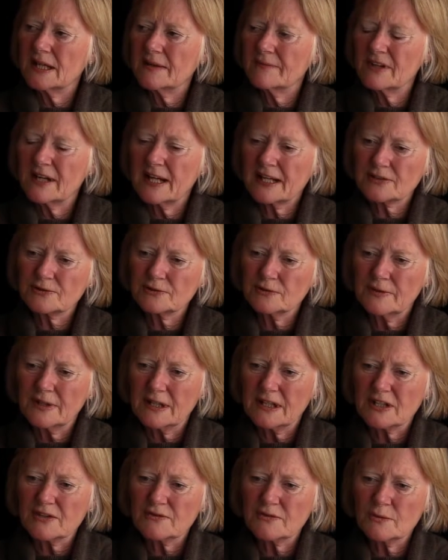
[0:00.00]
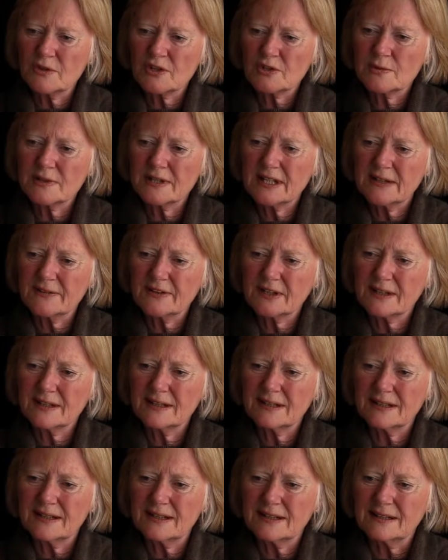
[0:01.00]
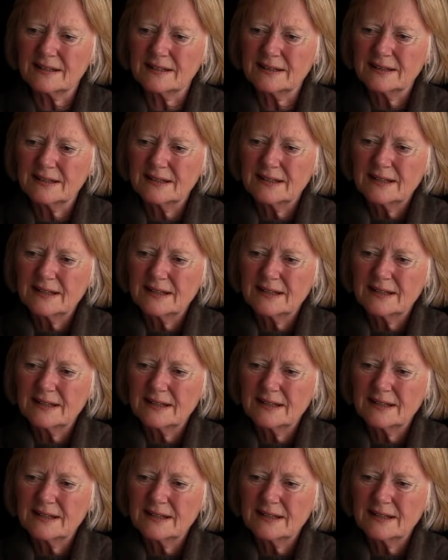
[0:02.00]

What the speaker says: in the next door village, for which we need the car.